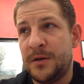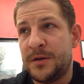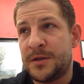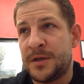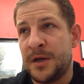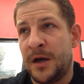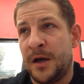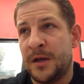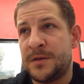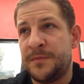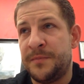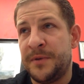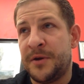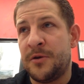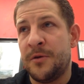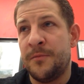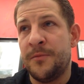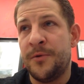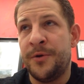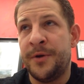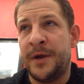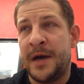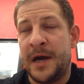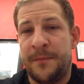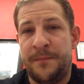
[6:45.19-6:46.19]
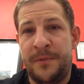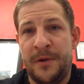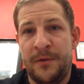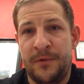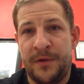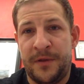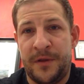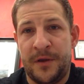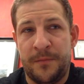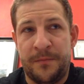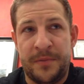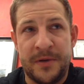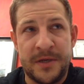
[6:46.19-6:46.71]
start to become unhappy
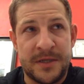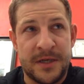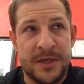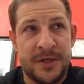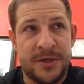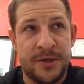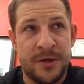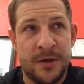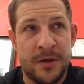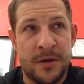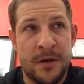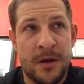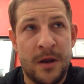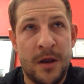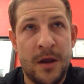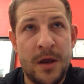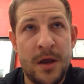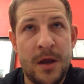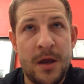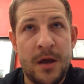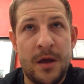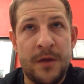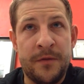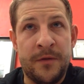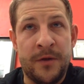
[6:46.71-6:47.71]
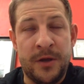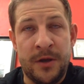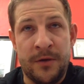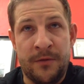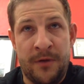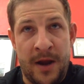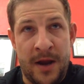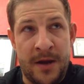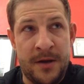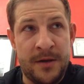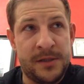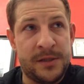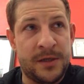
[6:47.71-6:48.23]
with your position that you're in.